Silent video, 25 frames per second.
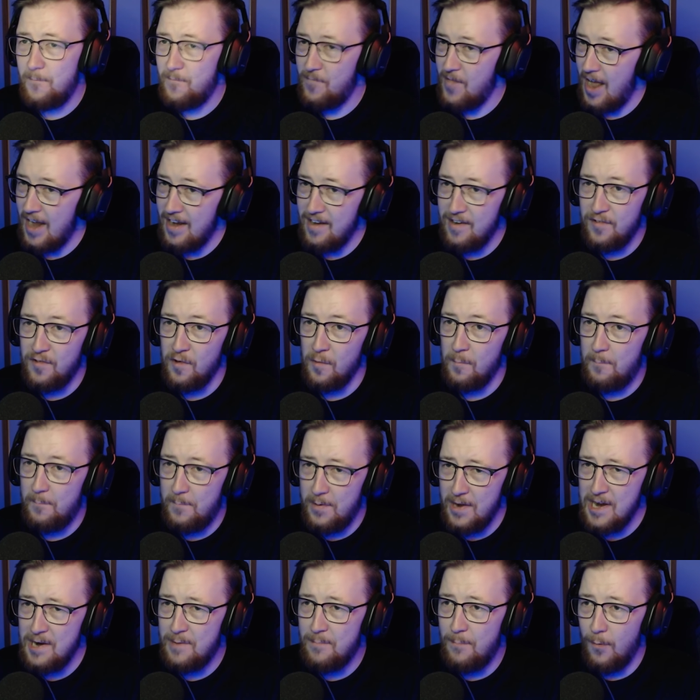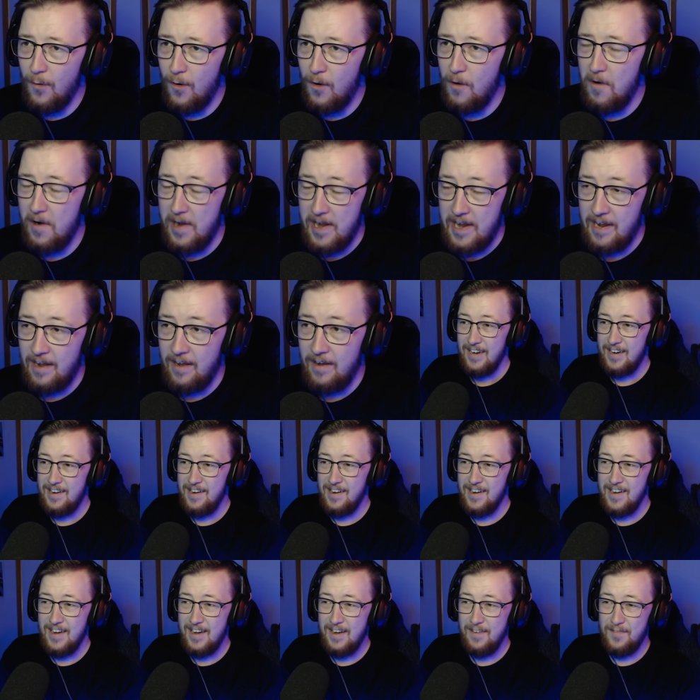That is a big boy
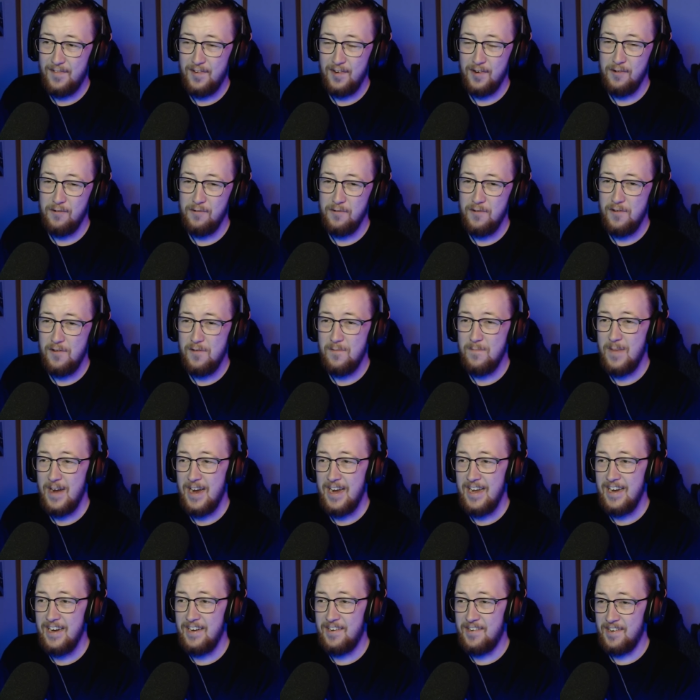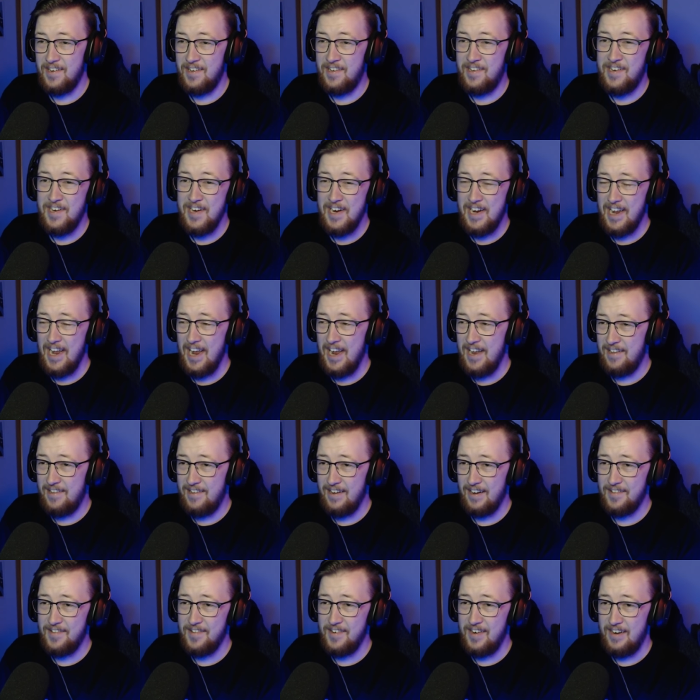kind of gives an all new meaning to dickhead,
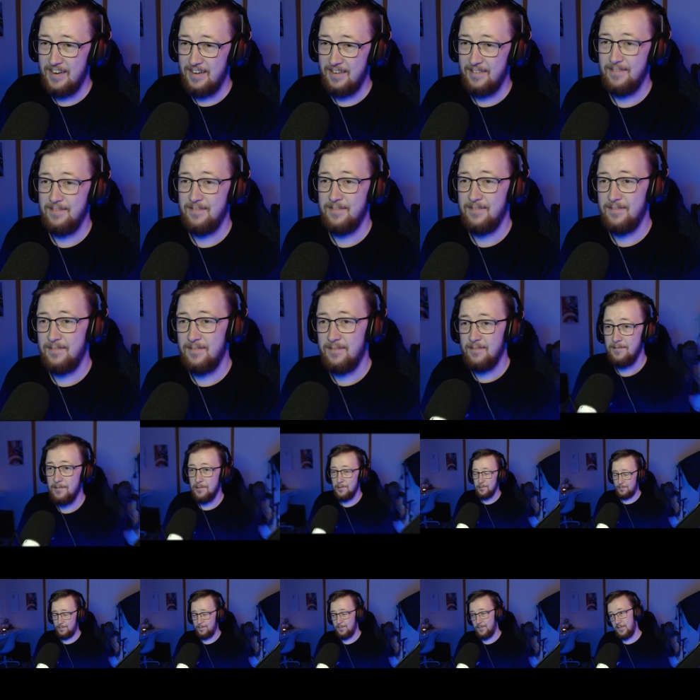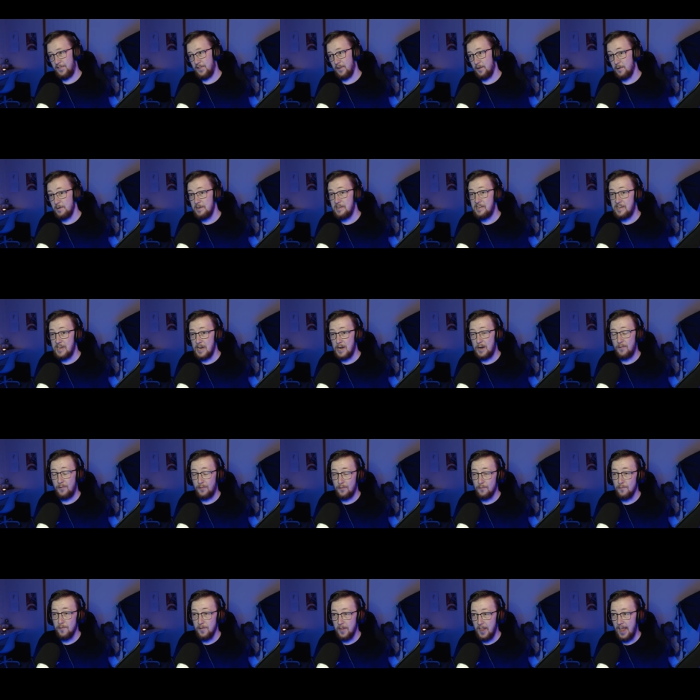doesn't it? Or, sorry, dick
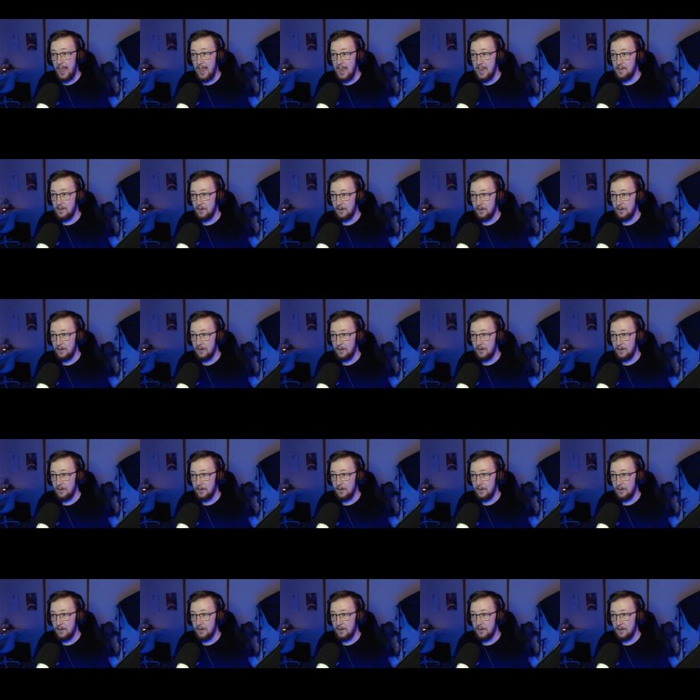through the head.